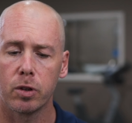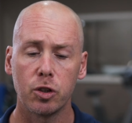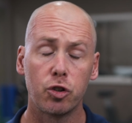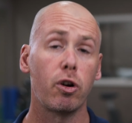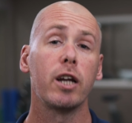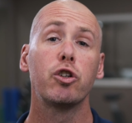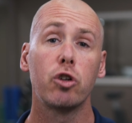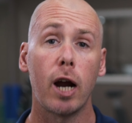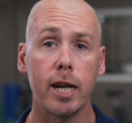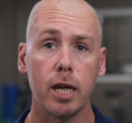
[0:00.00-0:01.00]
strength
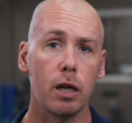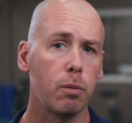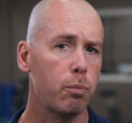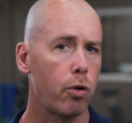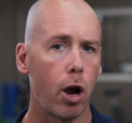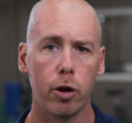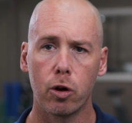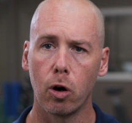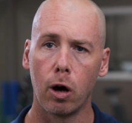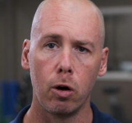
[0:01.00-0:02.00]
training
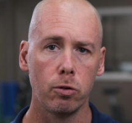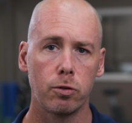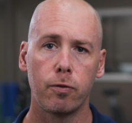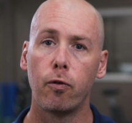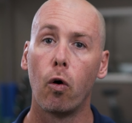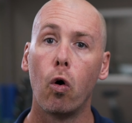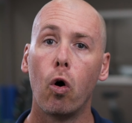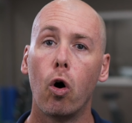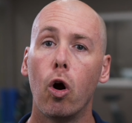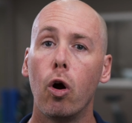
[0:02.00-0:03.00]
protocols
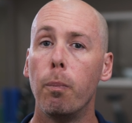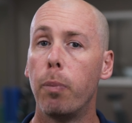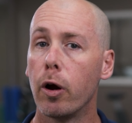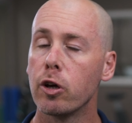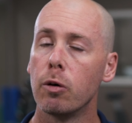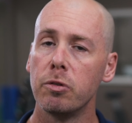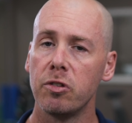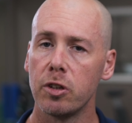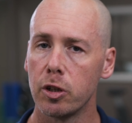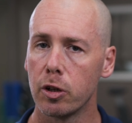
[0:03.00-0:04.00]
for body
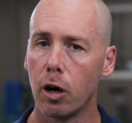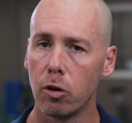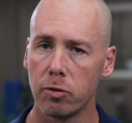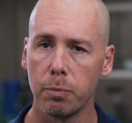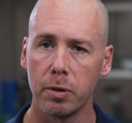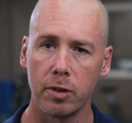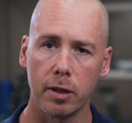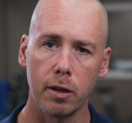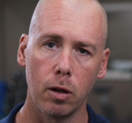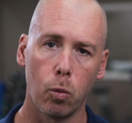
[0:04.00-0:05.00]
composition goals, in
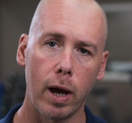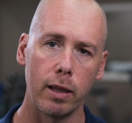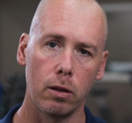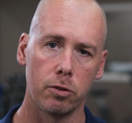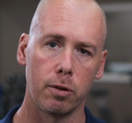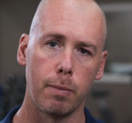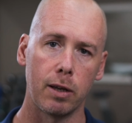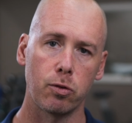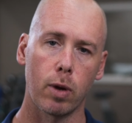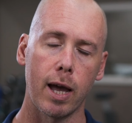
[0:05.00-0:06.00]
particular weight loss and
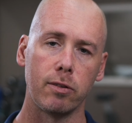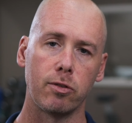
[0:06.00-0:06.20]
muscle gain?